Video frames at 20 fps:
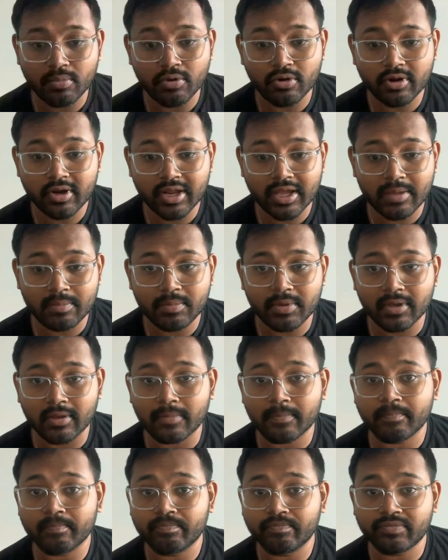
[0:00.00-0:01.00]
prototyping,
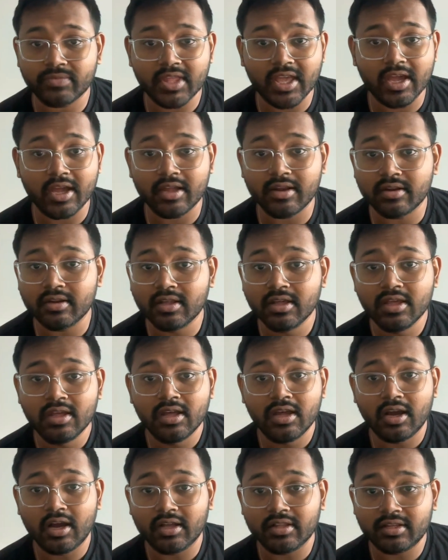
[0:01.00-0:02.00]
and
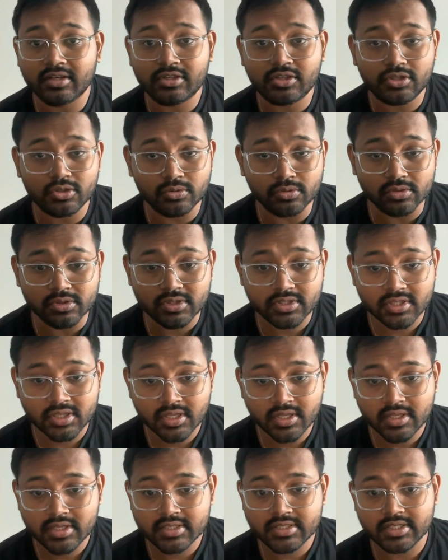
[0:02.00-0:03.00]
other tools
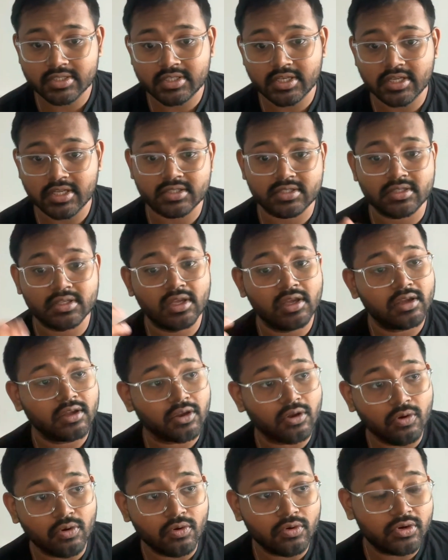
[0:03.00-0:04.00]
such as
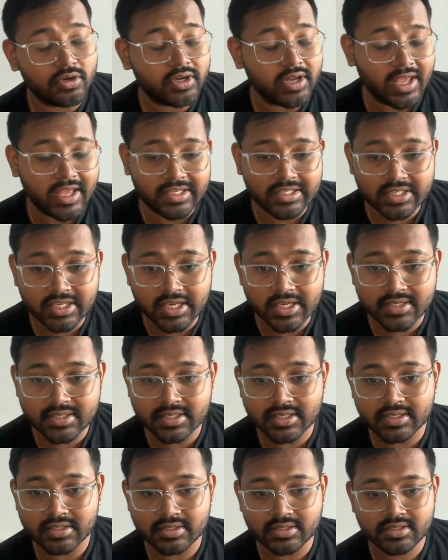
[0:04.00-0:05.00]
code, edge
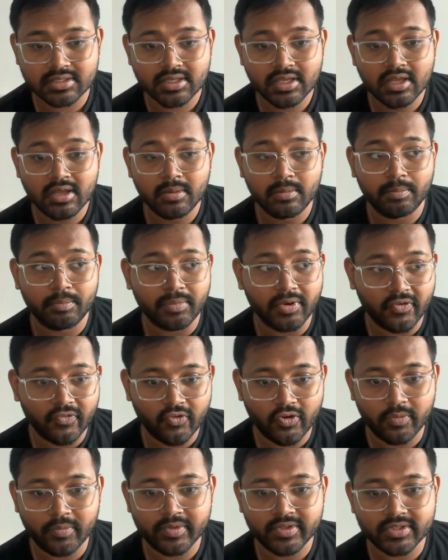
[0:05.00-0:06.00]
cases,
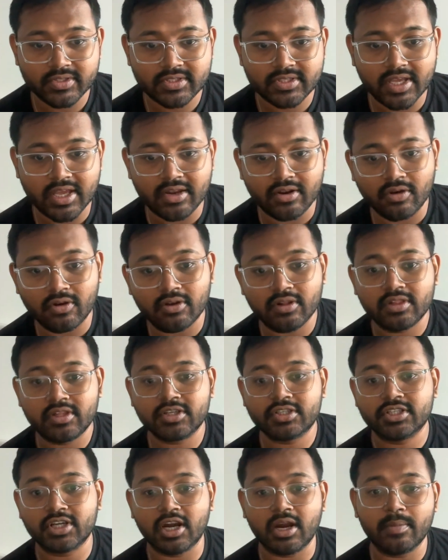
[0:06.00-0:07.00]
performance, and all the
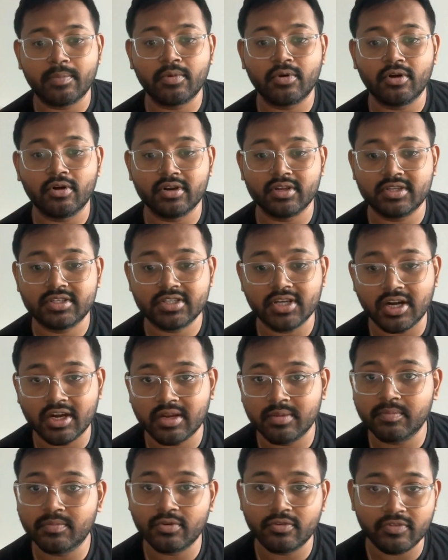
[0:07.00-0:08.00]
sharp corners start
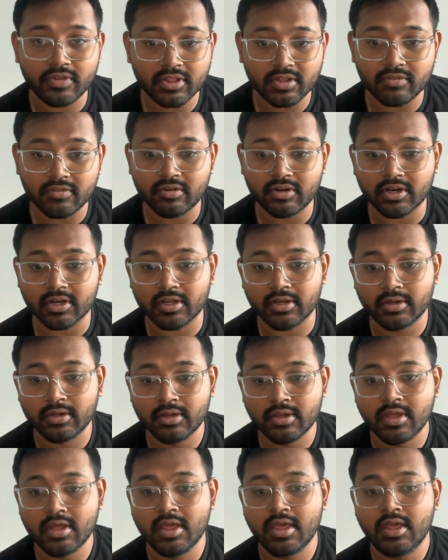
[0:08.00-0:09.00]
improving the work.
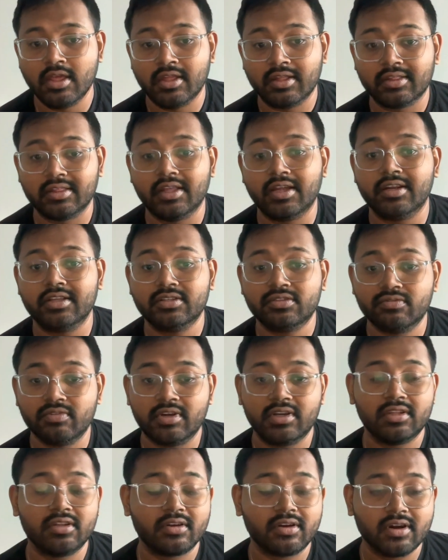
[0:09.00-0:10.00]
That is
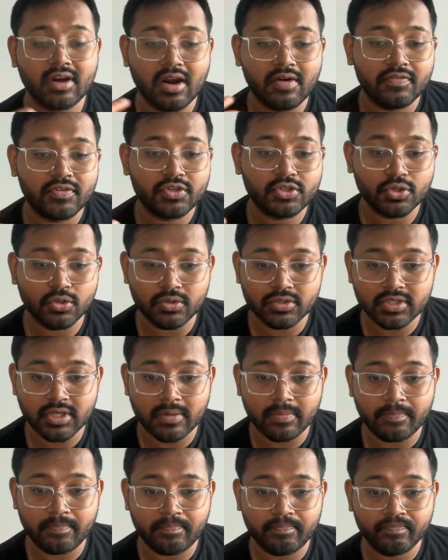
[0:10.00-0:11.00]
where the craft shows
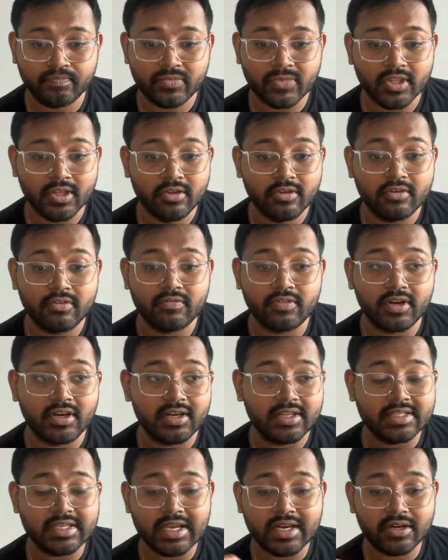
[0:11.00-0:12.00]
up, where
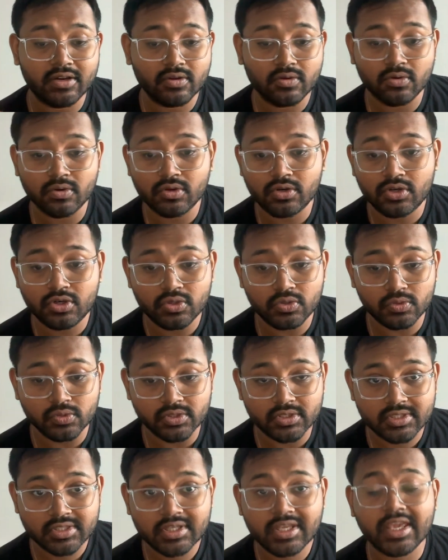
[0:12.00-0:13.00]
design code
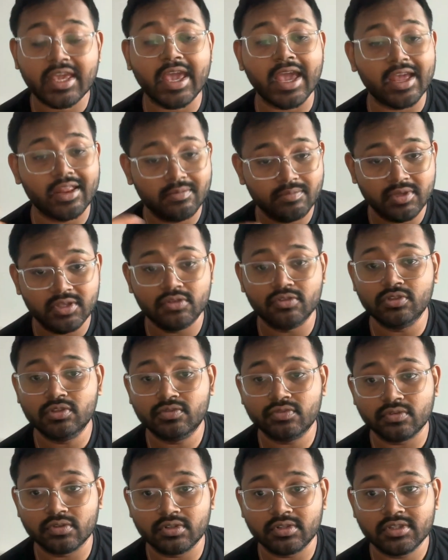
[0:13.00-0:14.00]
tools can be
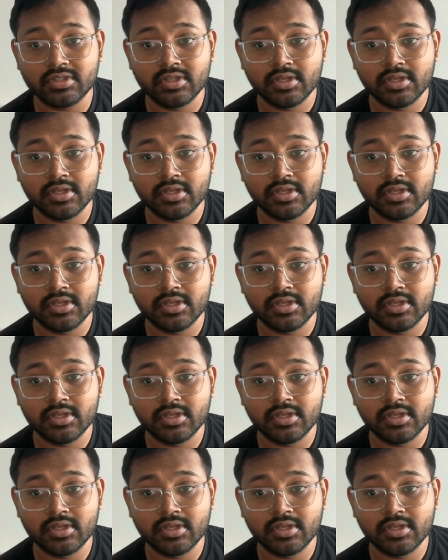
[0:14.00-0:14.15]
useful.